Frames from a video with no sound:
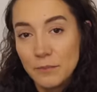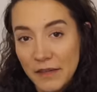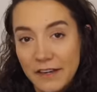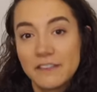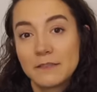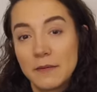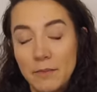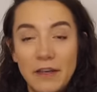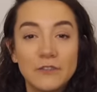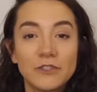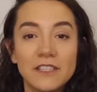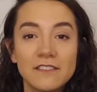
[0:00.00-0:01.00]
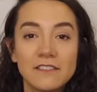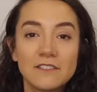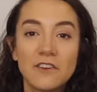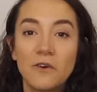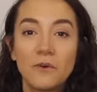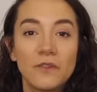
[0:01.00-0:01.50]
because of my patrons.
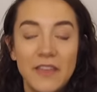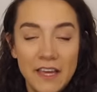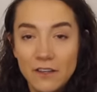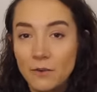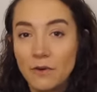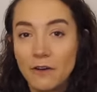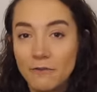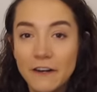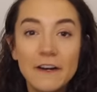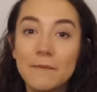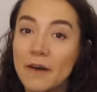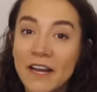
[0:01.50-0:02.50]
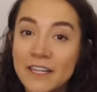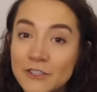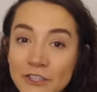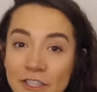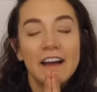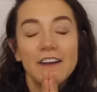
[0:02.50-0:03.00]
So thank you all very
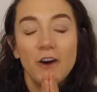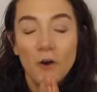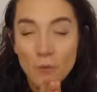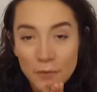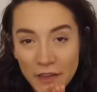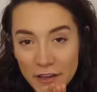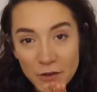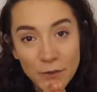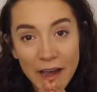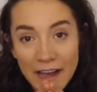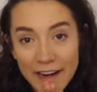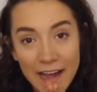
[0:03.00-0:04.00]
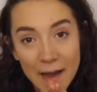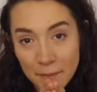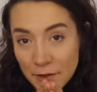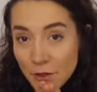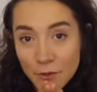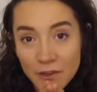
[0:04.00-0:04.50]
much. I hope that you had a
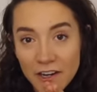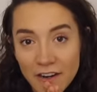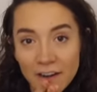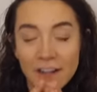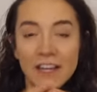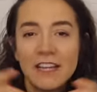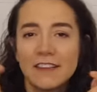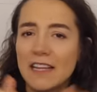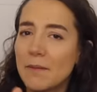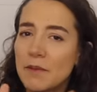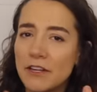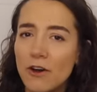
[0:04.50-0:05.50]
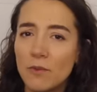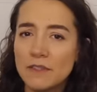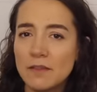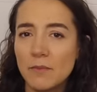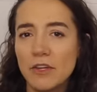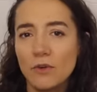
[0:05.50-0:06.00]
happy new year. Let me know what
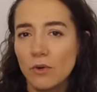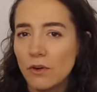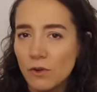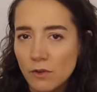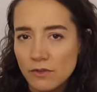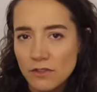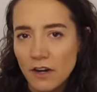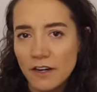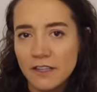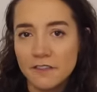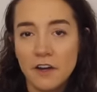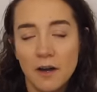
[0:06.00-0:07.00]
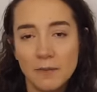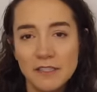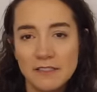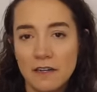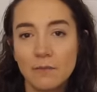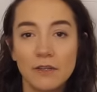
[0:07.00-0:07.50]
some of your goals are in the
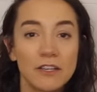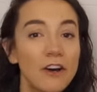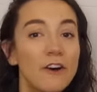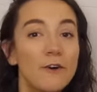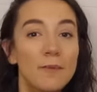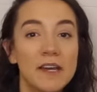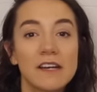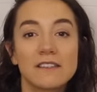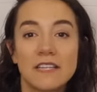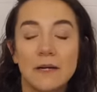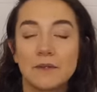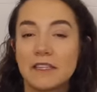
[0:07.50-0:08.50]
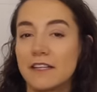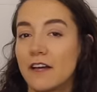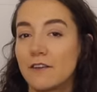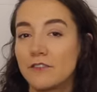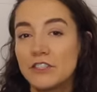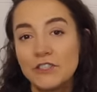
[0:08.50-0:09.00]
comments down below because I would
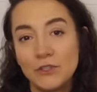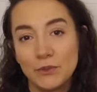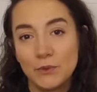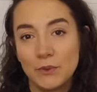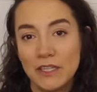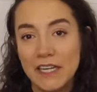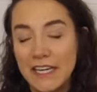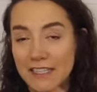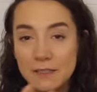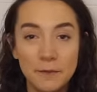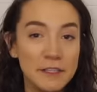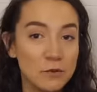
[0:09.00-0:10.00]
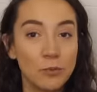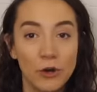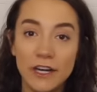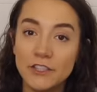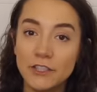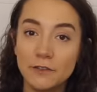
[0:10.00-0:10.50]
love to get some
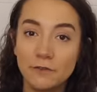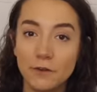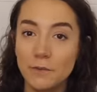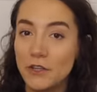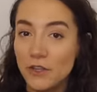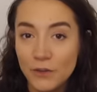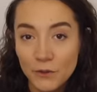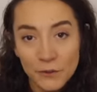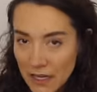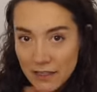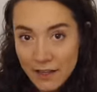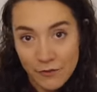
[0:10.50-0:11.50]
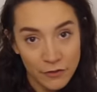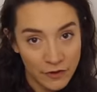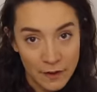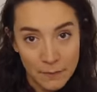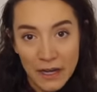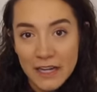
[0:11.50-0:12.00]
inspiration from you. I love you
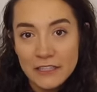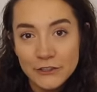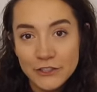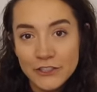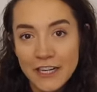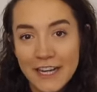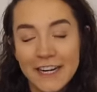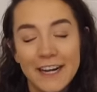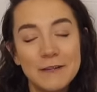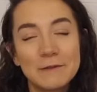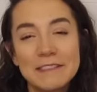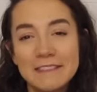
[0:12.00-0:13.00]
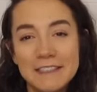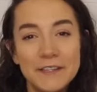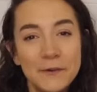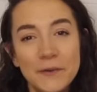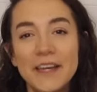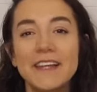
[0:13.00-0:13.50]
very much and I will see
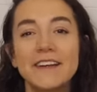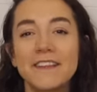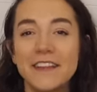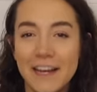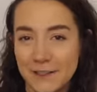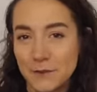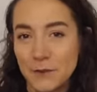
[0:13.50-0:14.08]
you in the next